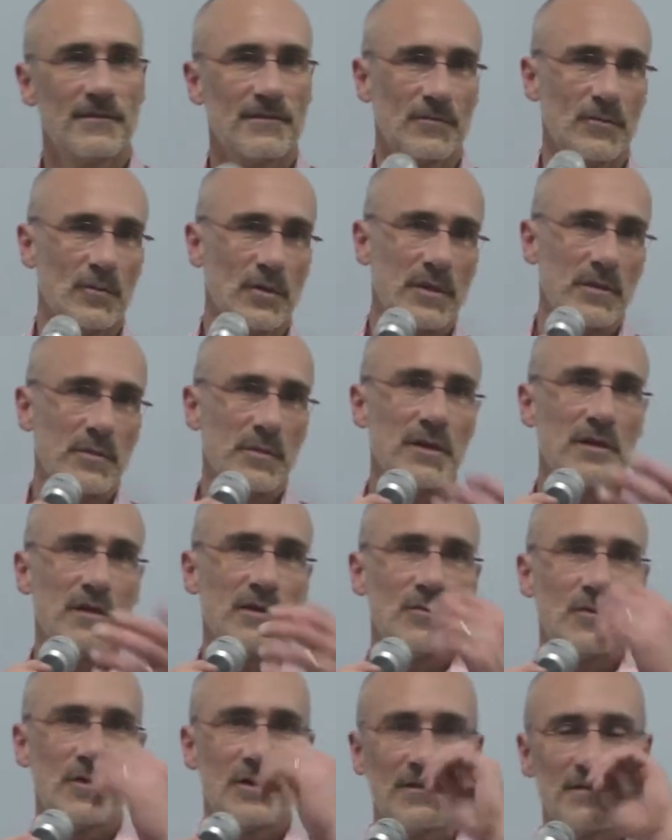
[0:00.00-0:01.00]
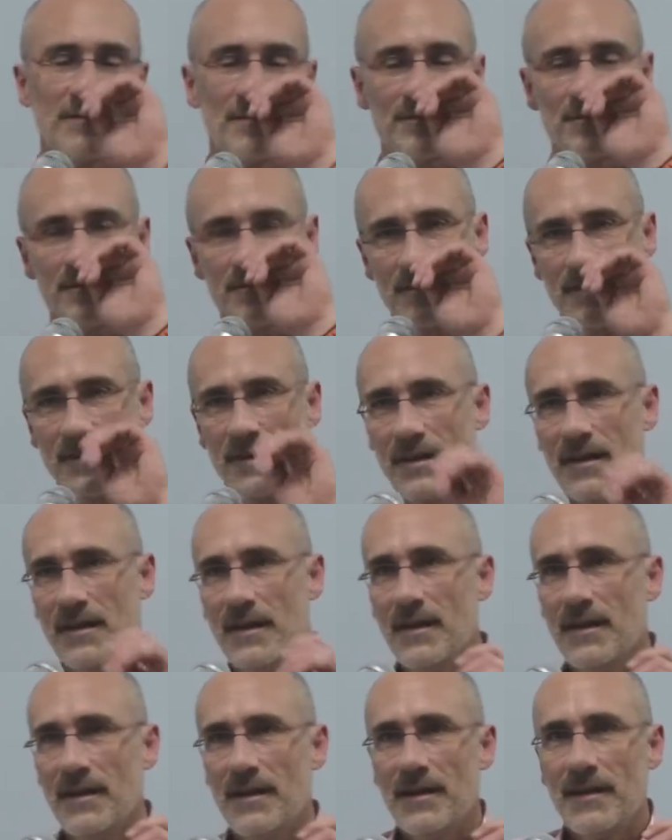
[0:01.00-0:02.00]
What do you mean? Well,
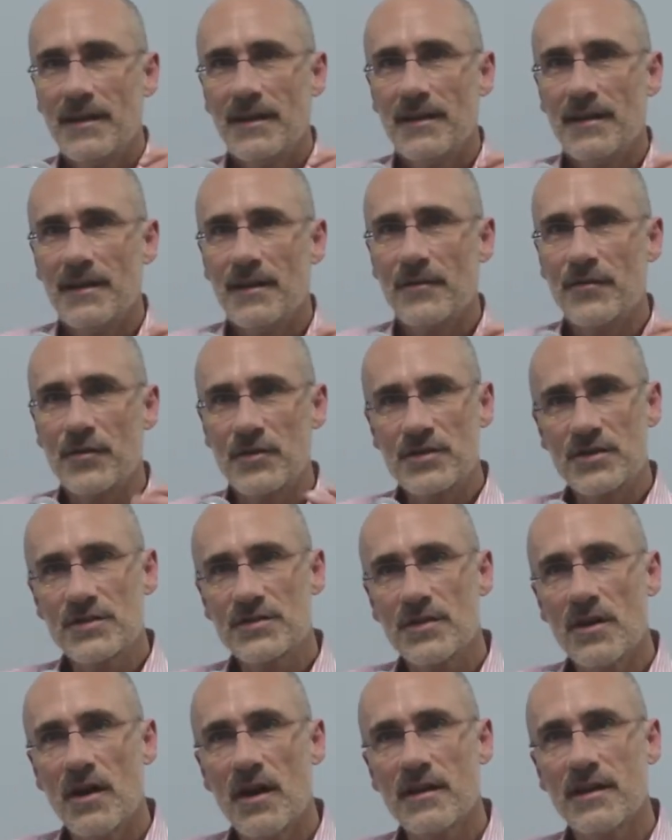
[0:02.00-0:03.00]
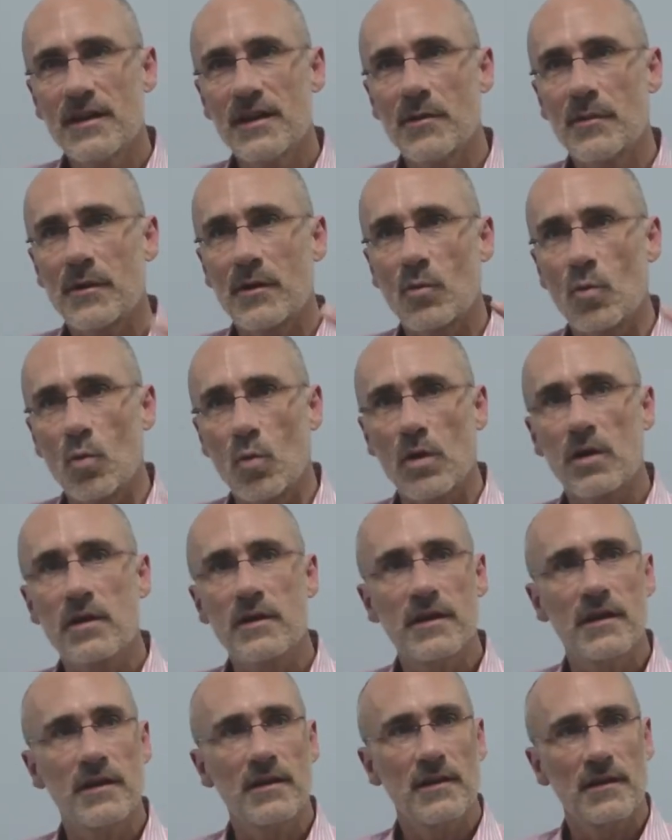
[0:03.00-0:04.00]
if you're just talking about
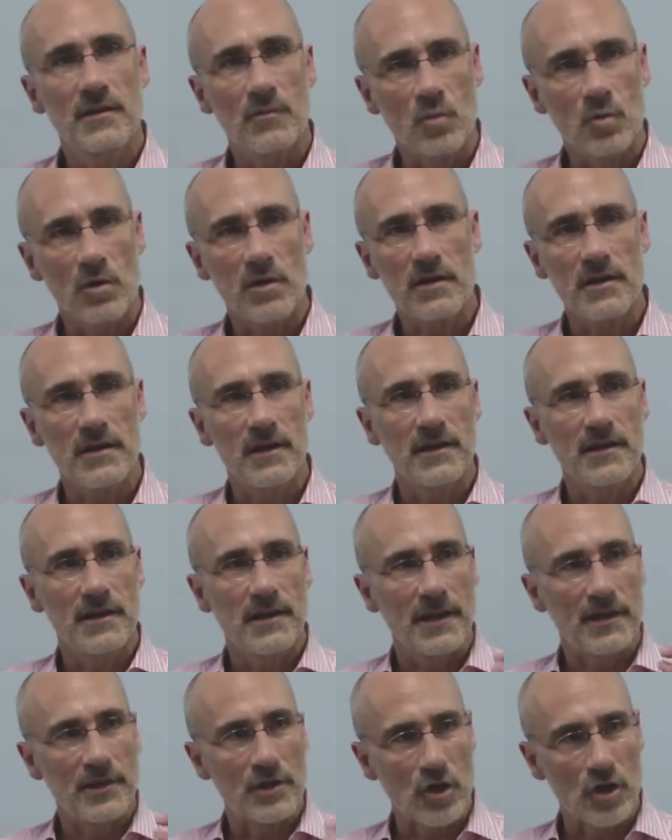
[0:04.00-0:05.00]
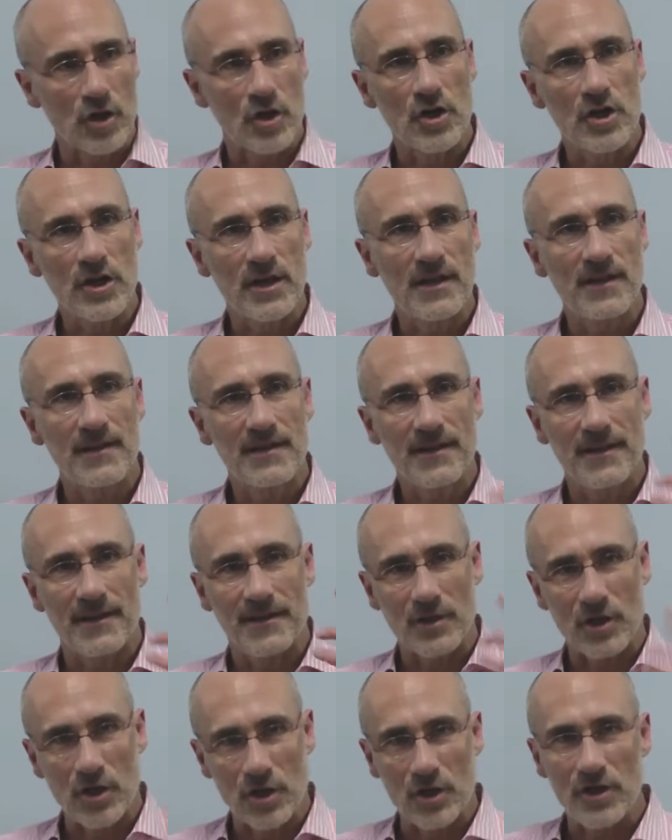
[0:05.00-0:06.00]
working and working and
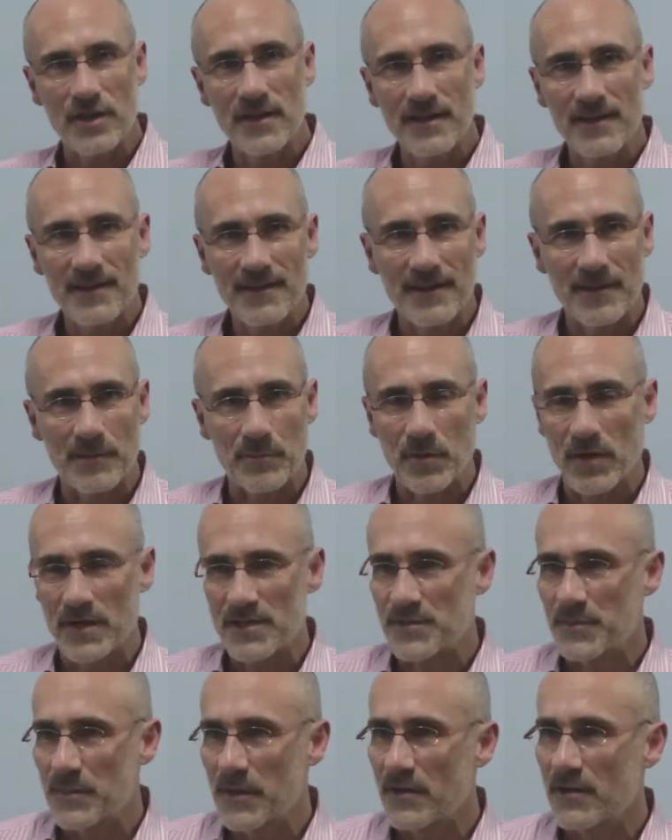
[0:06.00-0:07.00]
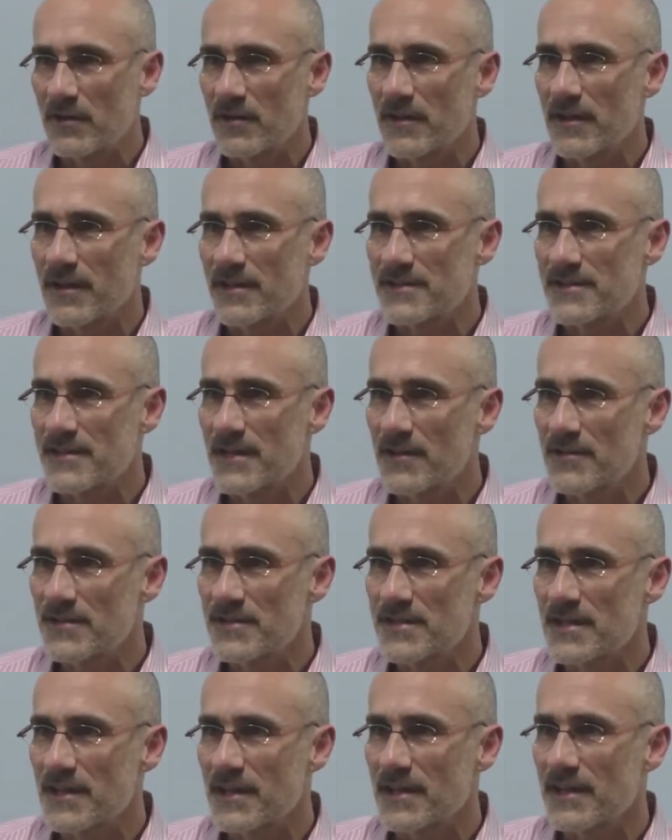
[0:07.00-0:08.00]
earning and prosperity, it
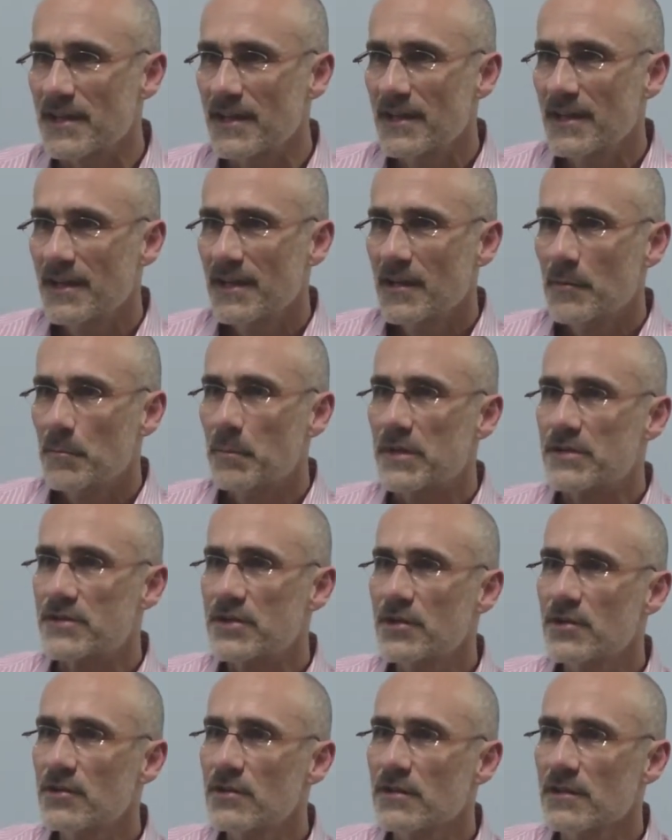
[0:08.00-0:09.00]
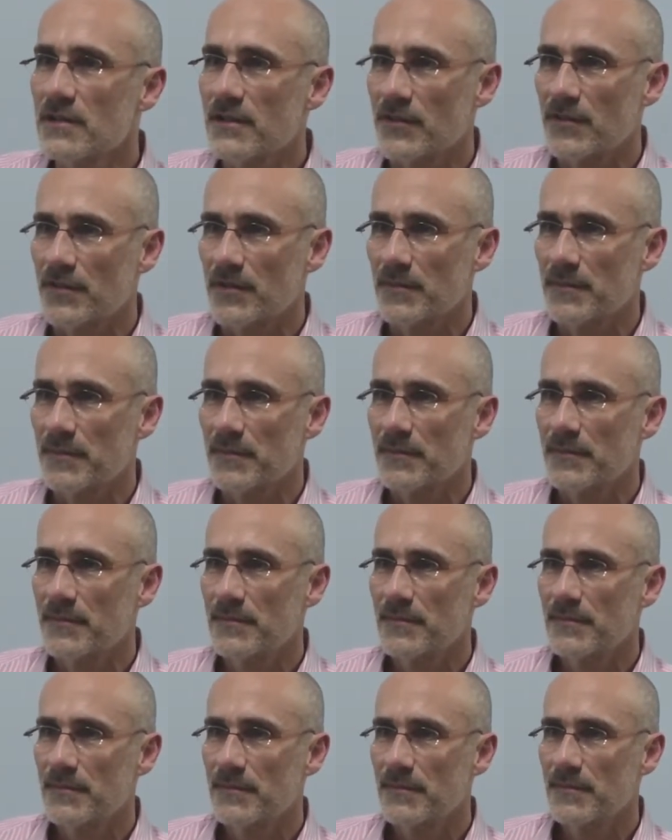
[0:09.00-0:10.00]
sounds like materialism.
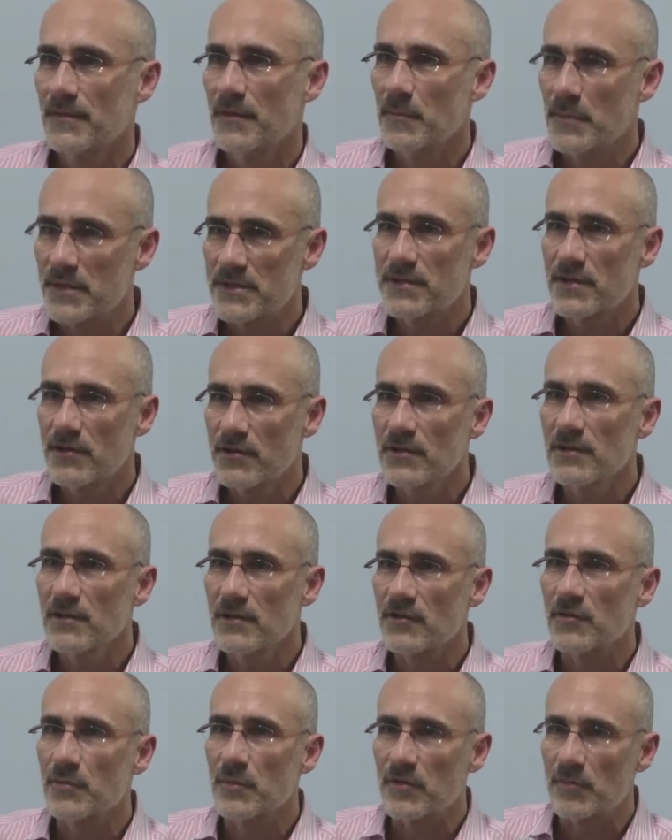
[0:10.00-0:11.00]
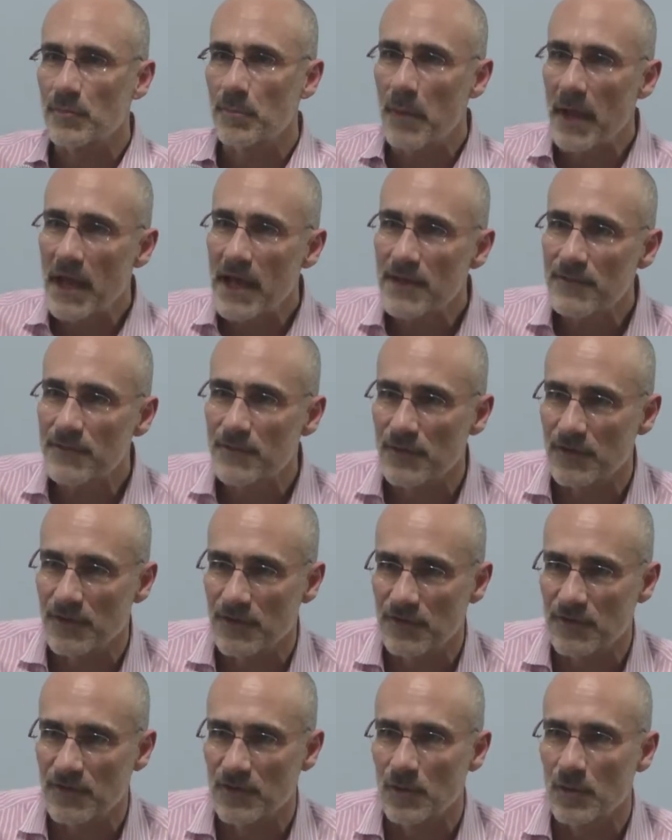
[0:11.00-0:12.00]
And materialism is bad for the
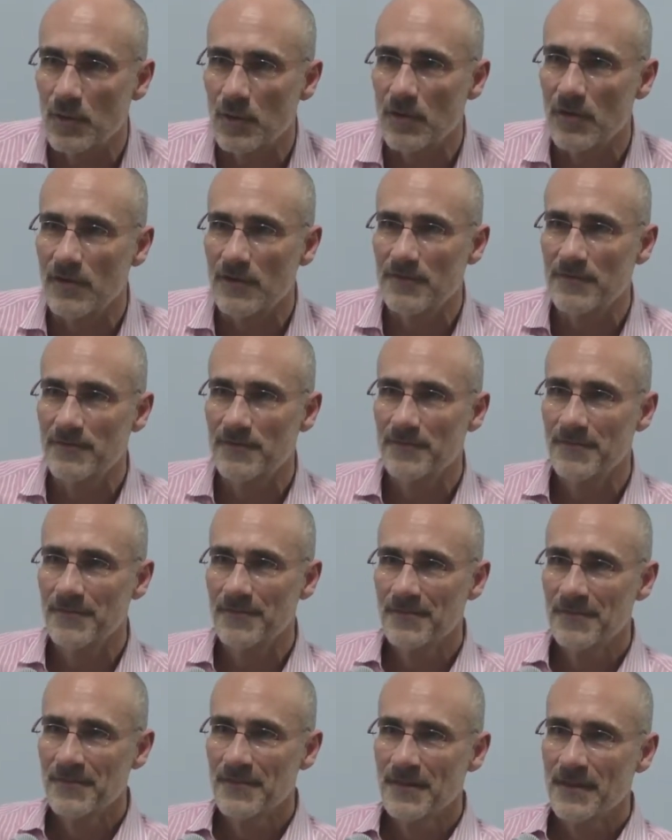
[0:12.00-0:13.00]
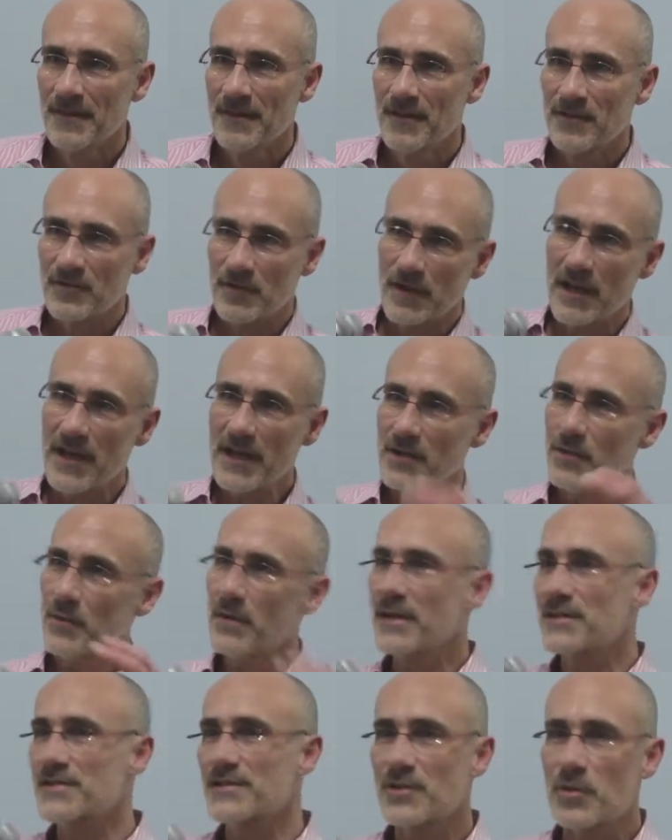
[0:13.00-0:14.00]
soul. So how do
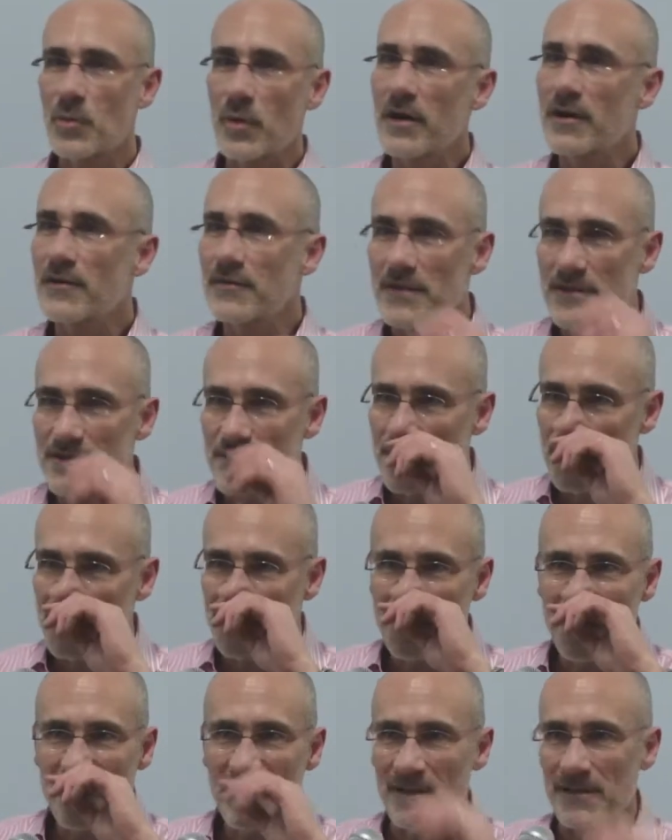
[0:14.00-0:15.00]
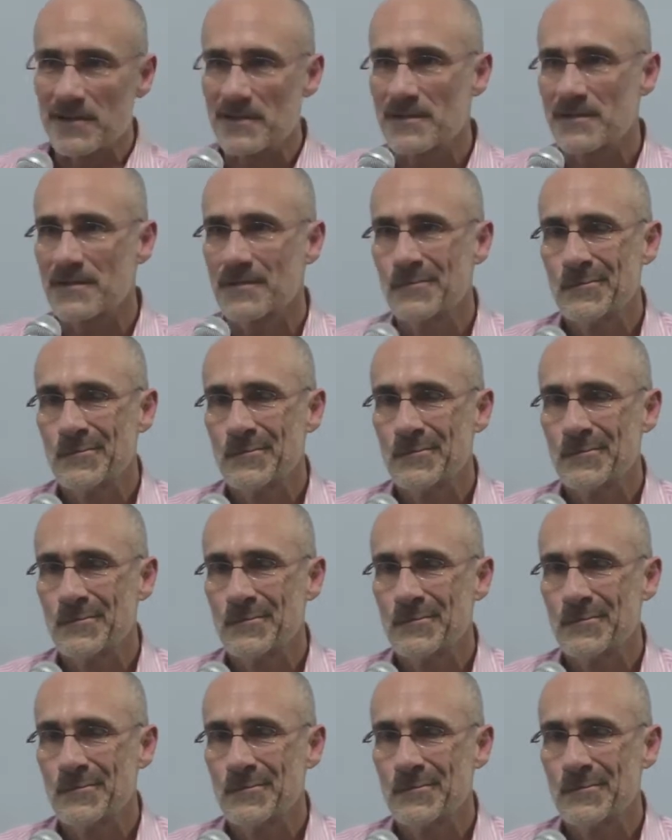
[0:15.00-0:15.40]
I square these two things?